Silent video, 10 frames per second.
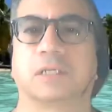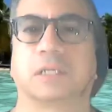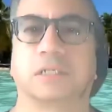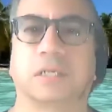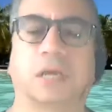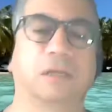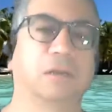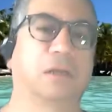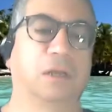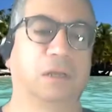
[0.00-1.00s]
said,
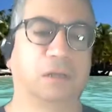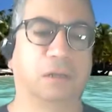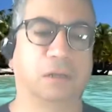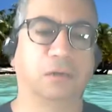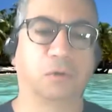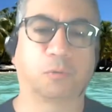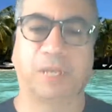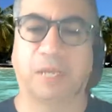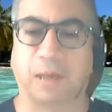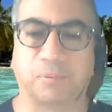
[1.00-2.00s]
New York Bay
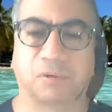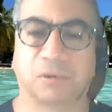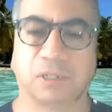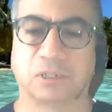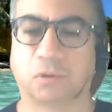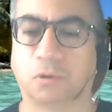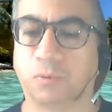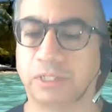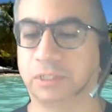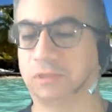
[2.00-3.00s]
Capital is
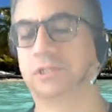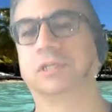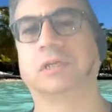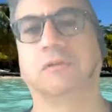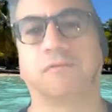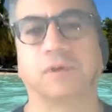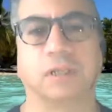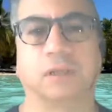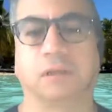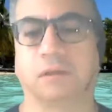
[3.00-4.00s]
always interested in
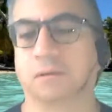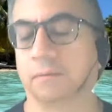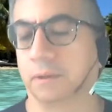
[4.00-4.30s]
funding